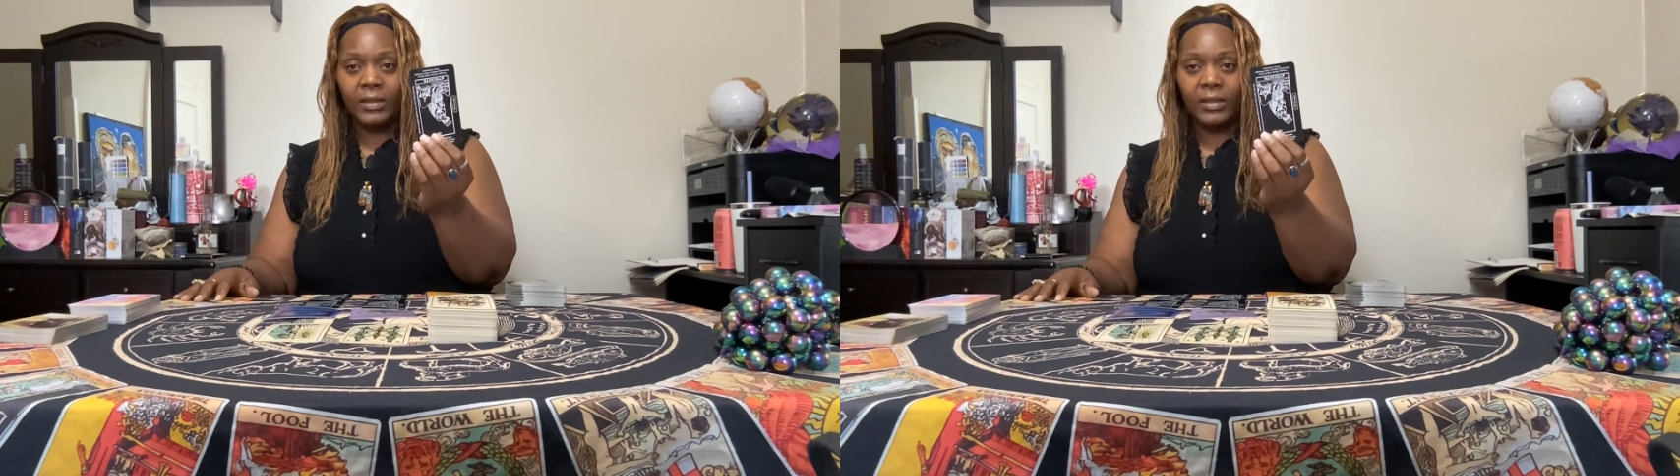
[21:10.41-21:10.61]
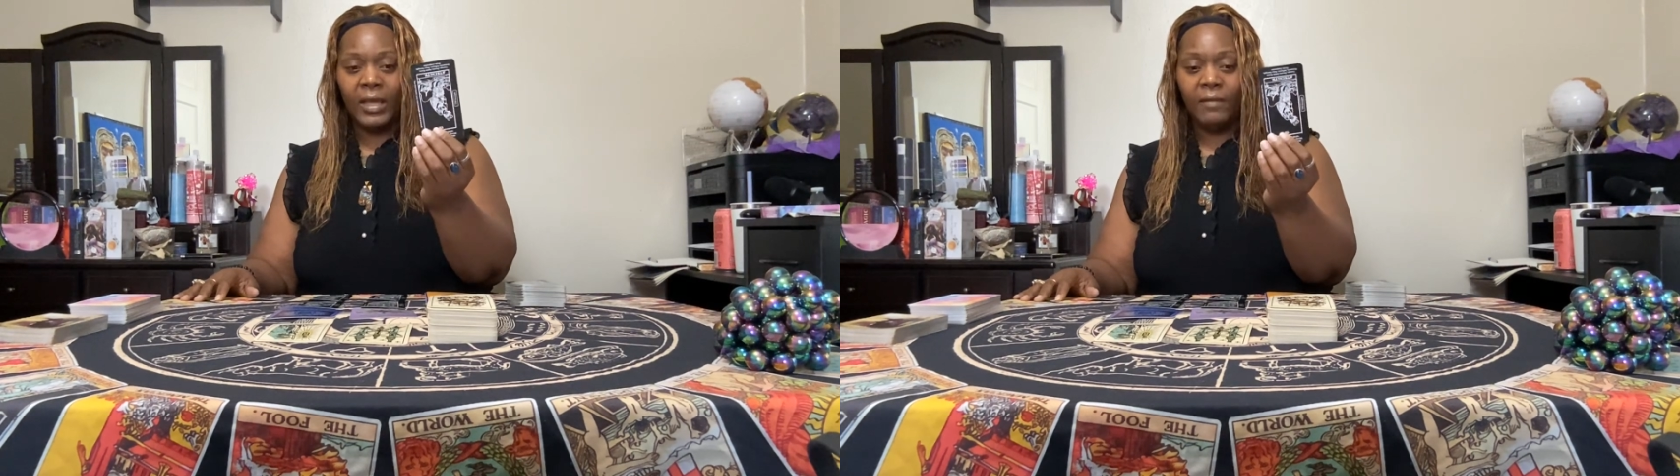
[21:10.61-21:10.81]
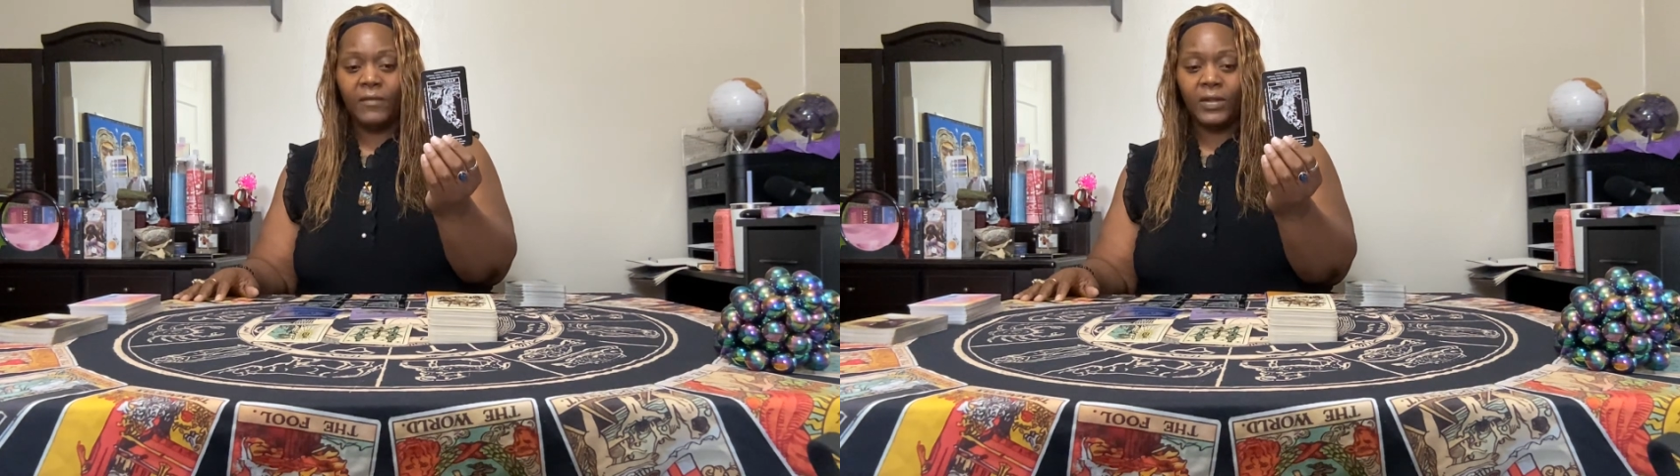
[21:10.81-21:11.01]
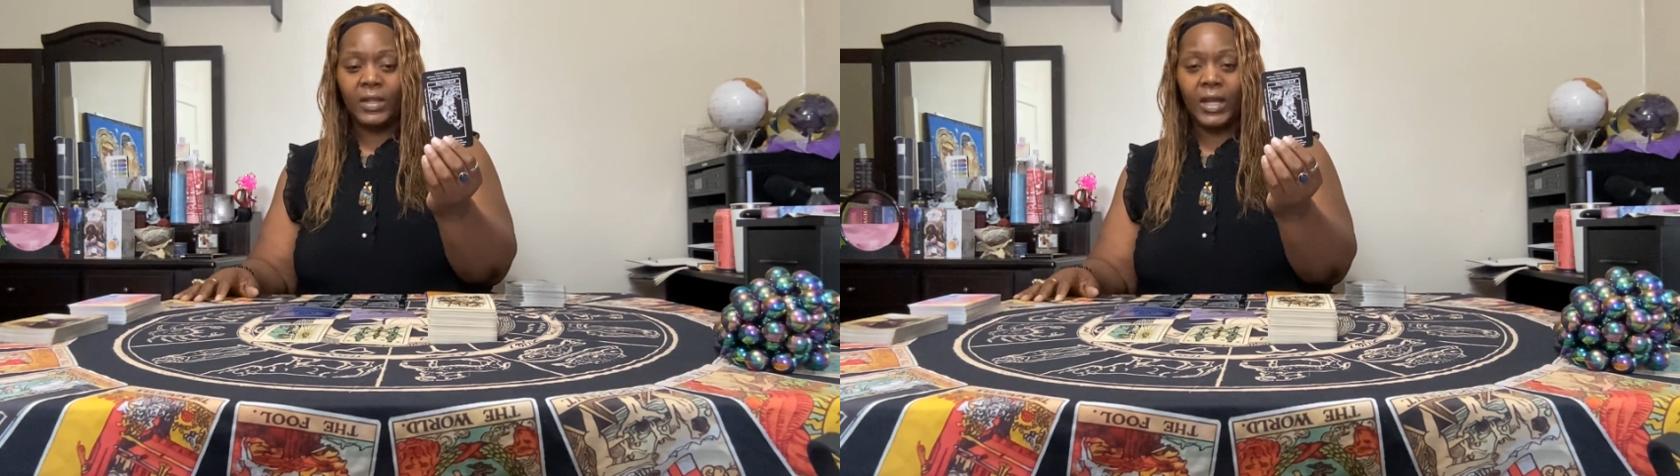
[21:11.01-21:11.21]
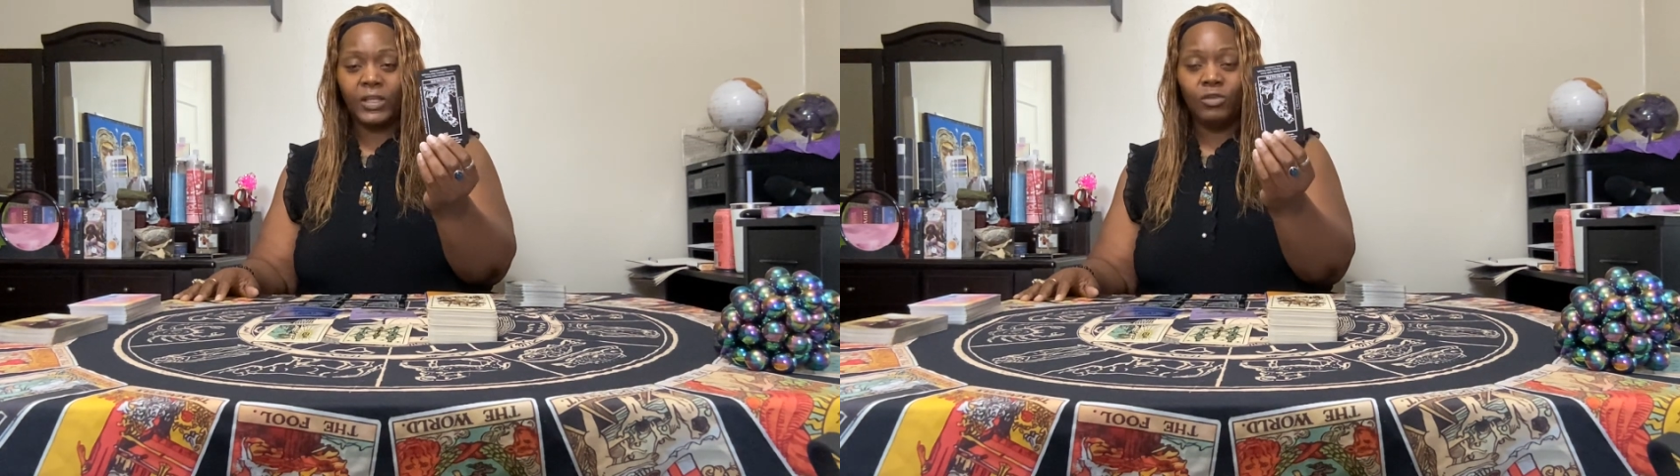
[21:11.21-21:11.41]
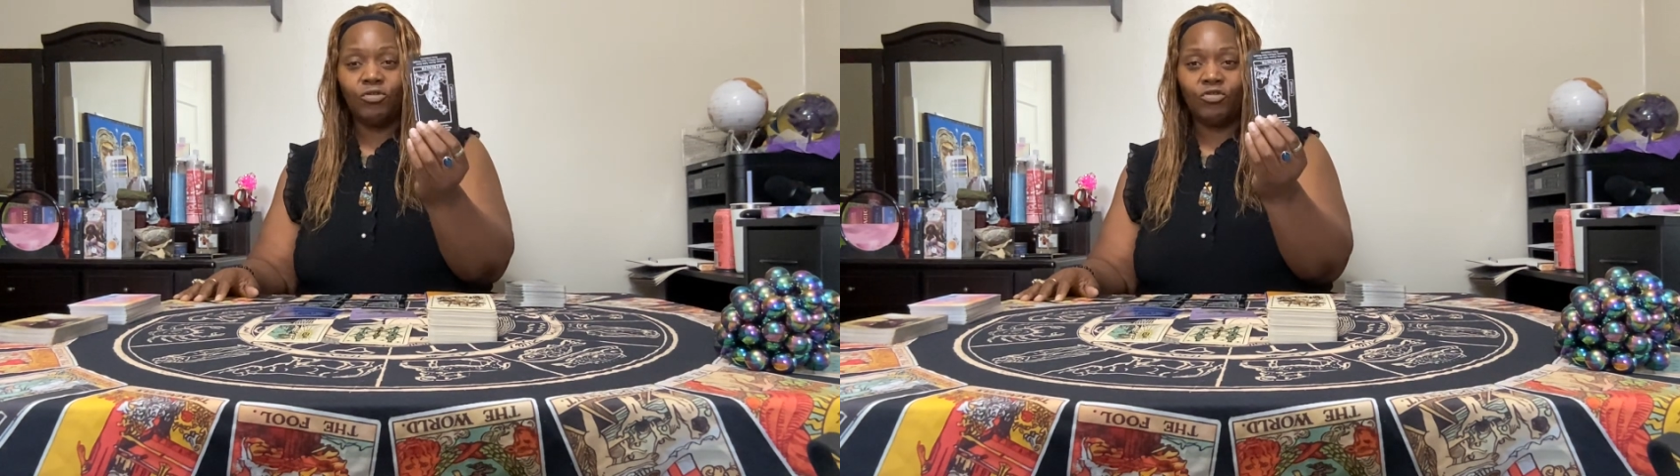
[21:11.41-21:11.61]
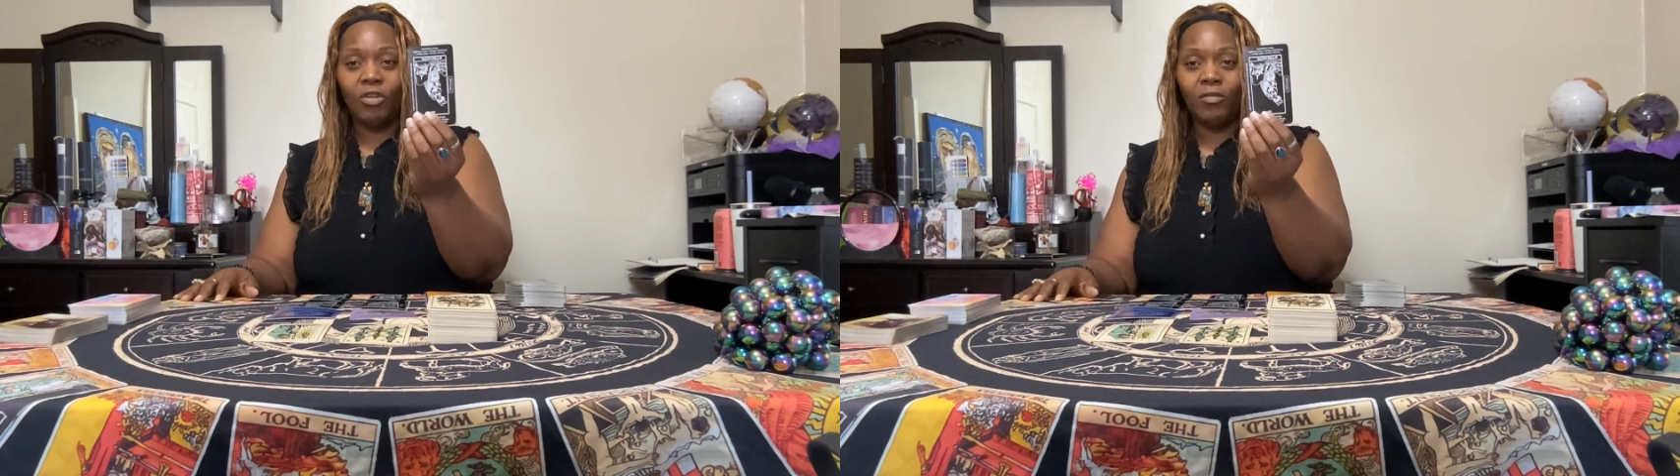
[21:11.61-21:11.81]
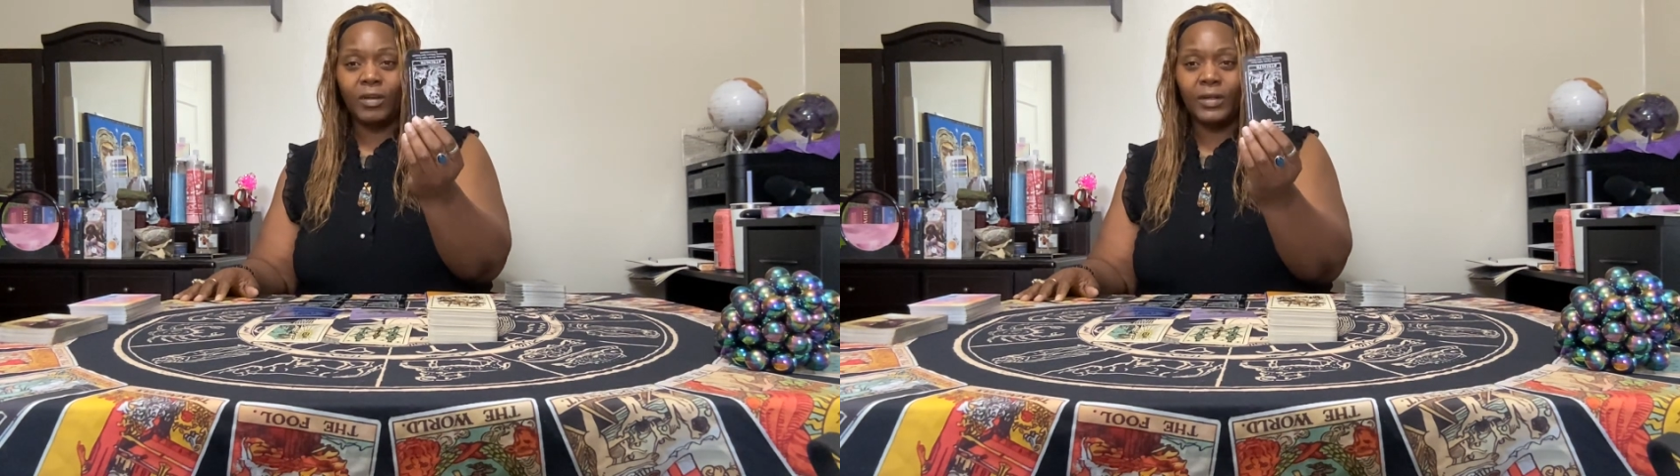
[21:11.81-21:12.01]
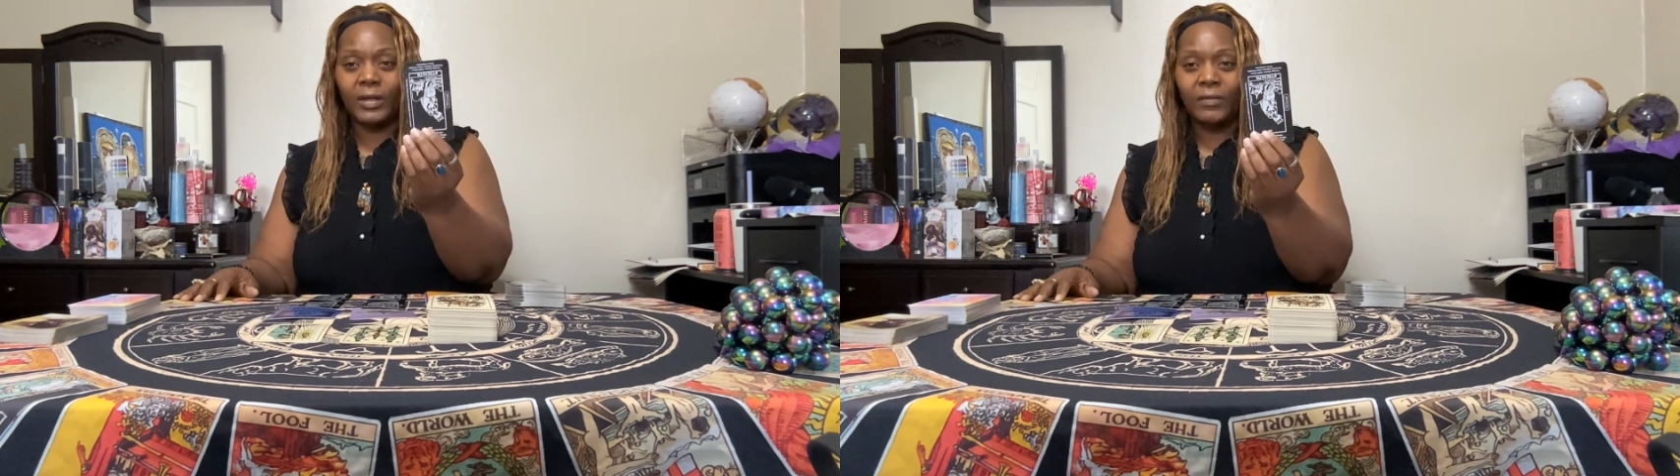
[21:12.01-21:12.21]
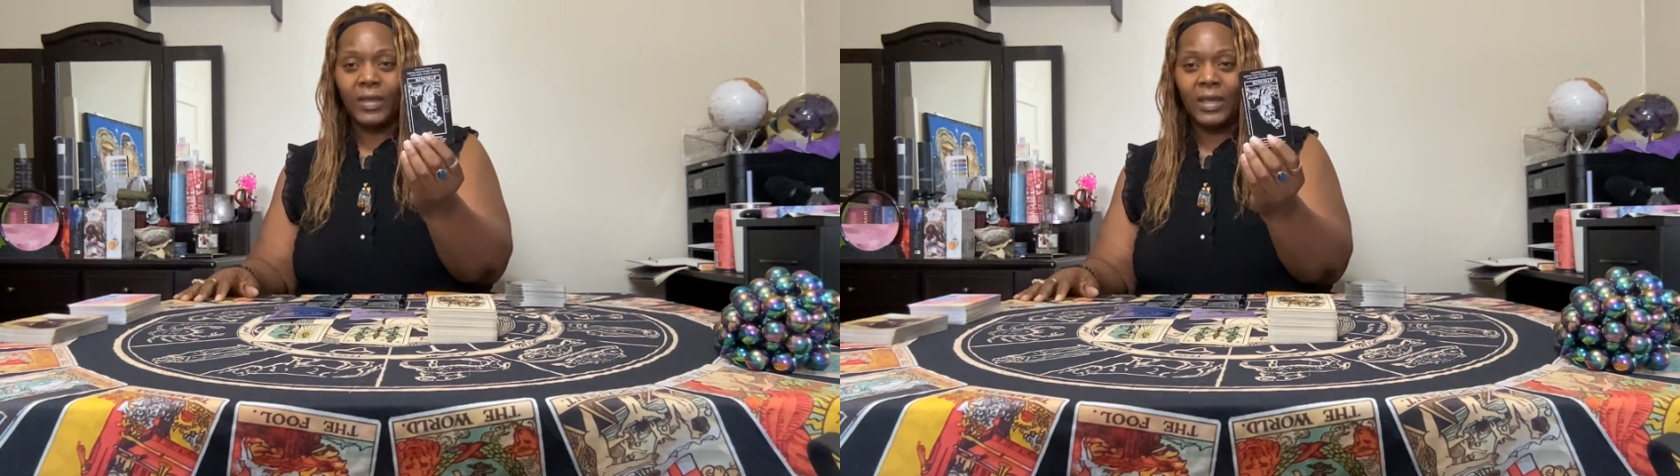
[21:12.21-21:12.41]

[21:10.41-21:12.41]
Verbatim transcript: they feel like you strong enough.